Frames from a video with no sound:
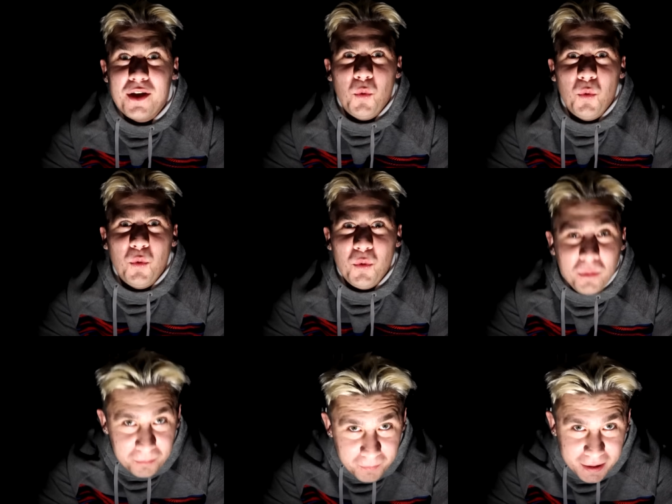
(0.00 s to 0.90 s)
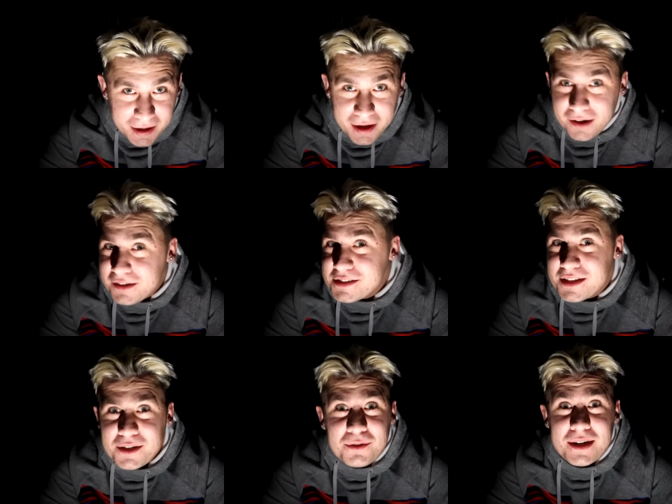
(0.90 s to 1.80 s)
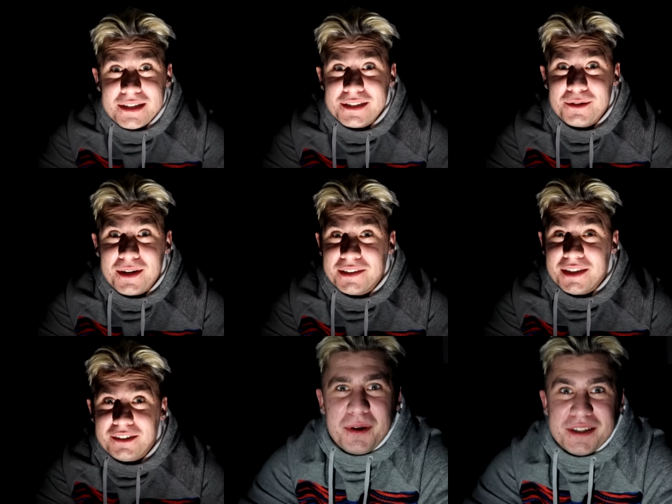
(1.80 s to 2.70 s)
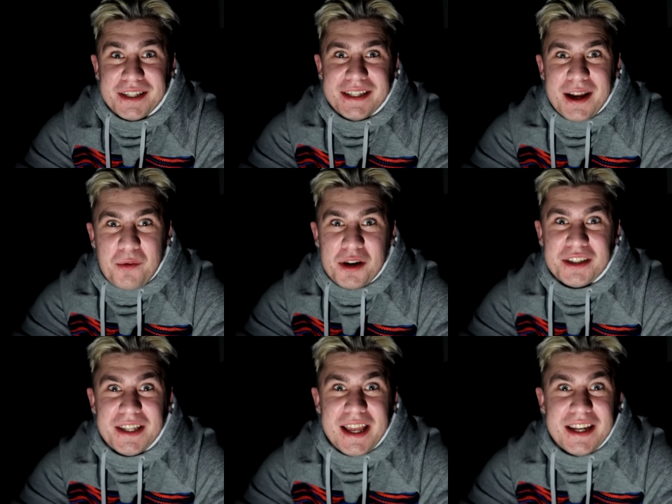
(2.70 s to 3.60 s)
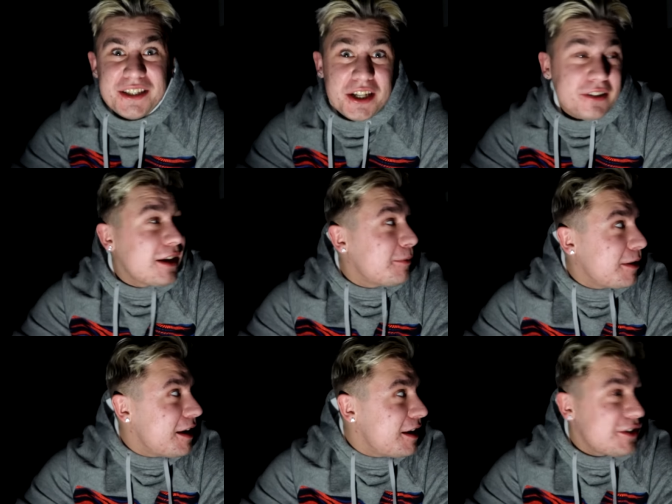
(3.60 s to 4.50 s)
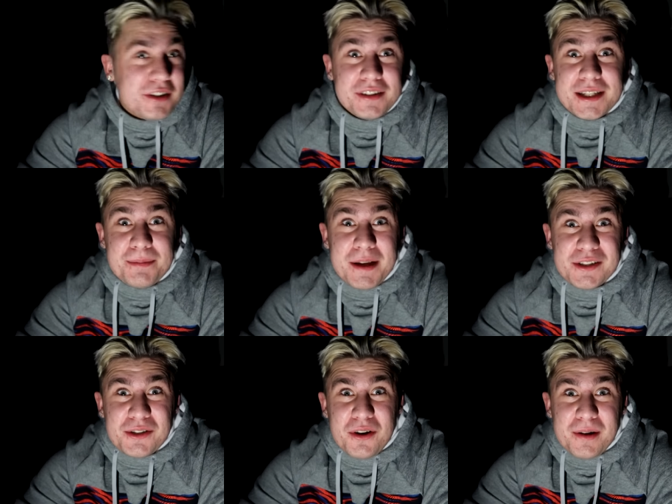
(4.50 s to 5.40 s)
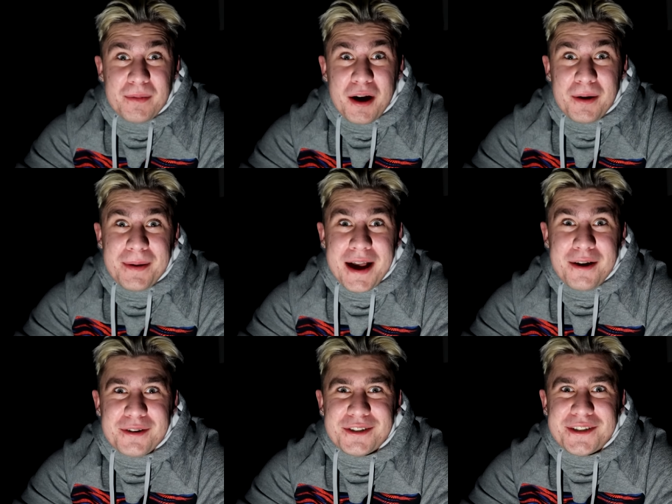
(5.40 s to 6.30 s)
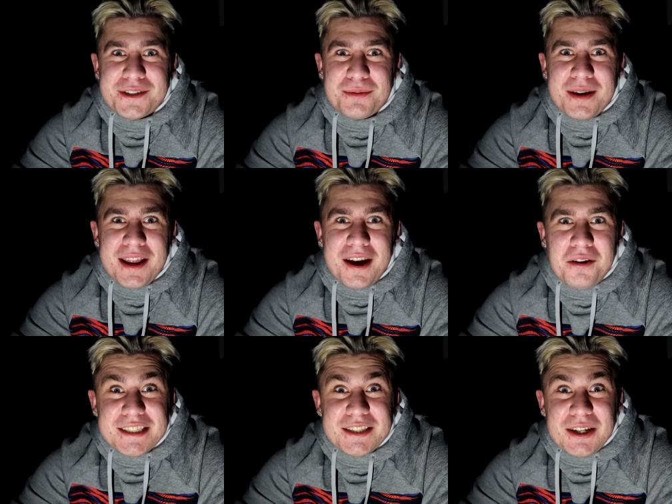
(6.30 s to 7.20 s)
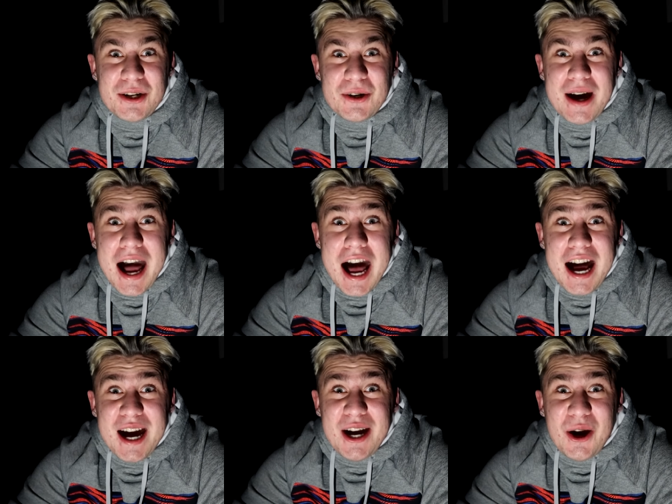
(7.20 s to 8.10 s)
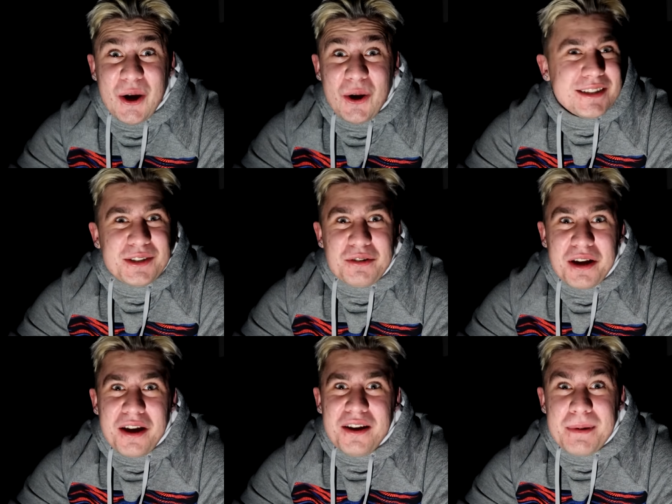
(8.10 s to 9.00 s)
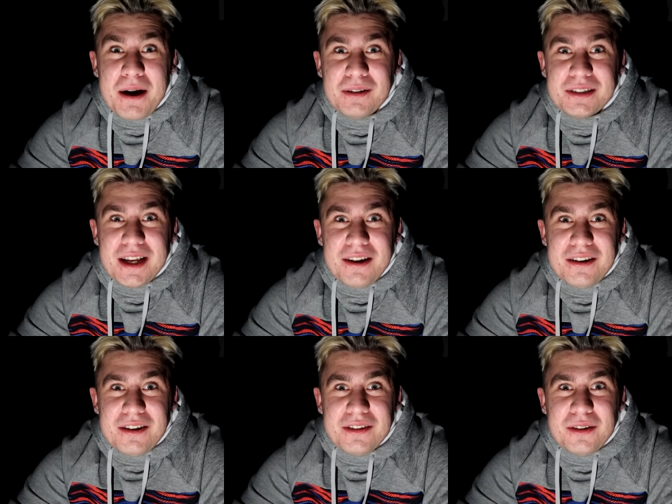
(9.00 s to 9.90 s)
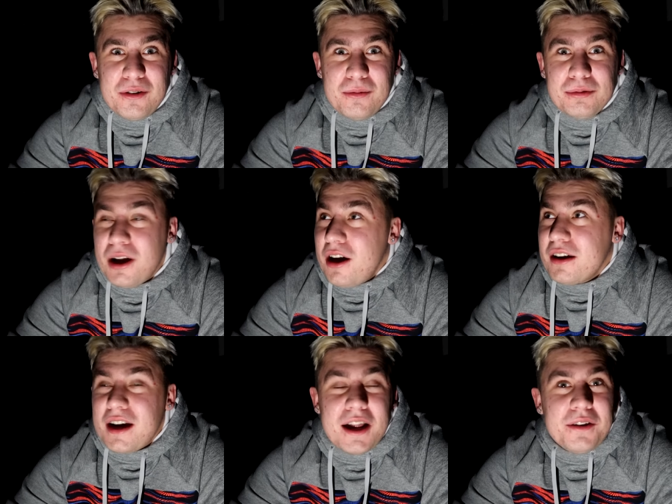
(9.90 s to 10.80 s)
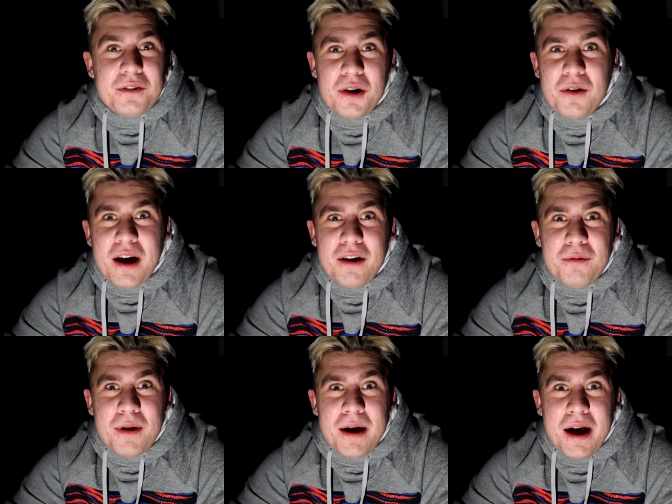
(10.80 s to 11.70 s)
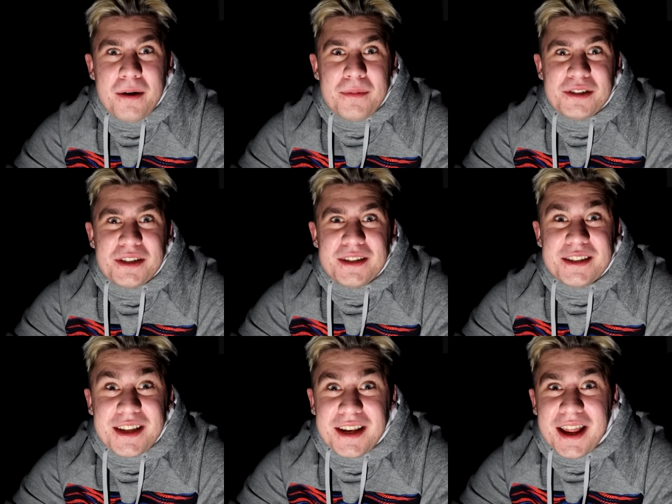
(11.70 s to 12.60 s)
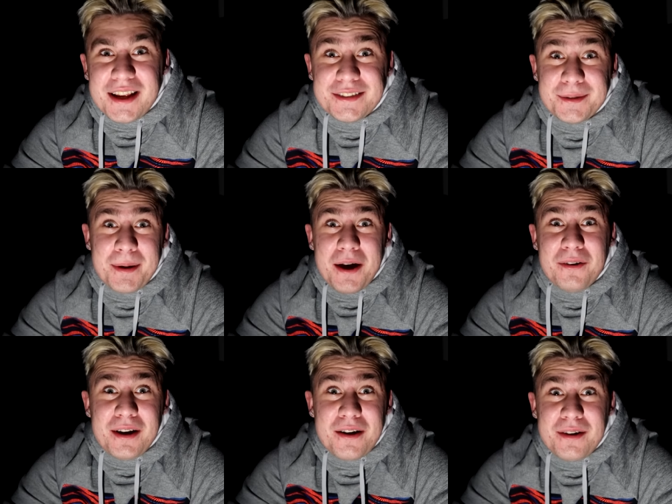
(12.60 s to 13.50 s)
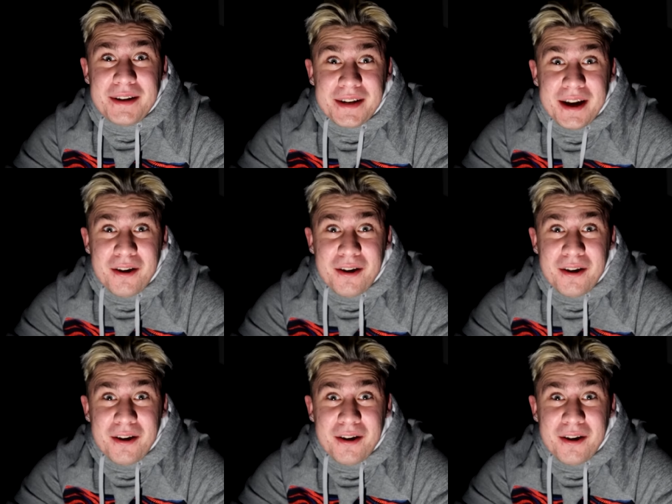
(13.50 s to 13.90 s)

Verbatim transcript: Ooh, my hair is like crazy right now. We were sitting down watching the NHL game and during this big storm, our power just went out. So, uh-oh, that's no good. Power's out on the whole block. I don't know how what, how much of the city has their power out right now.